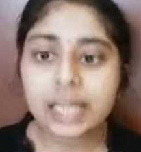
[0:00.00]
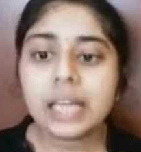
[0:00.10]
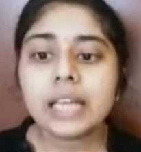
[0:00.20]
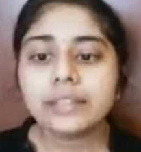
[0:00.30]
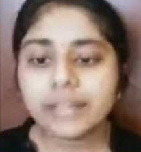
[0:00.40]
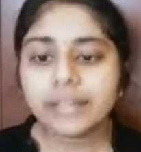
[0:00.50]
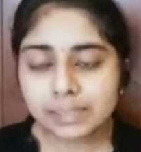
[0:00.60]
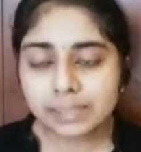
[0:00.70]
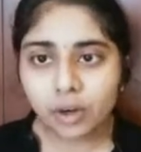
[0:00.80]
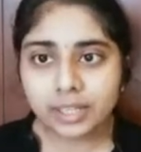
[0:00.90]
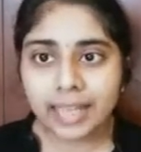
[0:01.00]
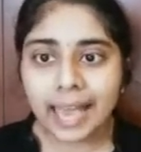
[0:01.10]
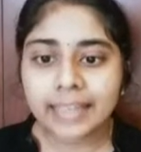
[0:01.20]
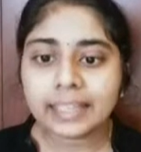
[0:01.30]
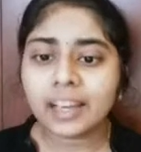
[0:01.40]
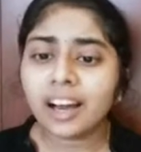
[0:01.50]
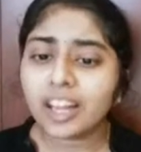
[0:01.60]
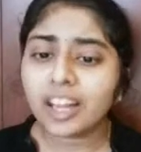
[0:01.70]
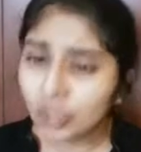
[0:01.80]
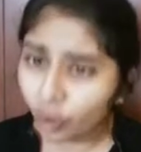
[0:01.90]
these bonds carry a
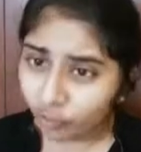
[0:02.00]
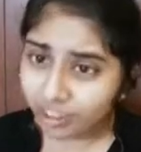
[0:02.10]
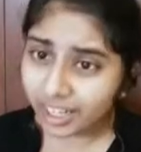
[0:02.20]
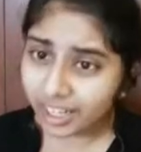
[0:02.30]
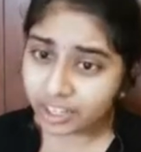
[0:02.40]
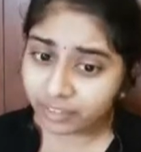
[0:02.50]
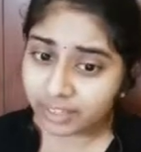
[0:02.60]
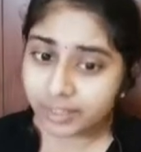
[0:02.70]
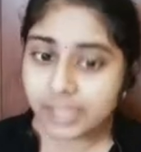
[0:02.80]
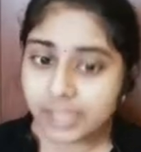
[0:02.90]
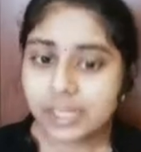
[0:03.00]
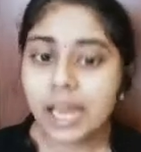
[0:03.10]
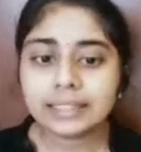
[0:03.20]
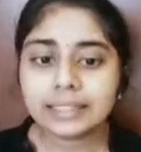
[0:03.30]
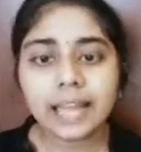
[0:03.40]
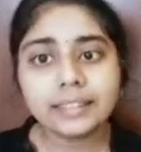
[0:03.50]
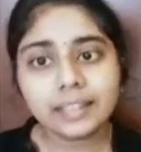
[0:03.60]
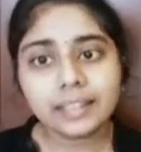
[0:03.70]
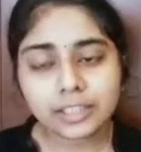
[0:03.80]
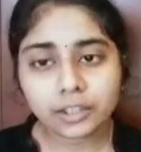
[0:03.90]
lower rate of interest than the rate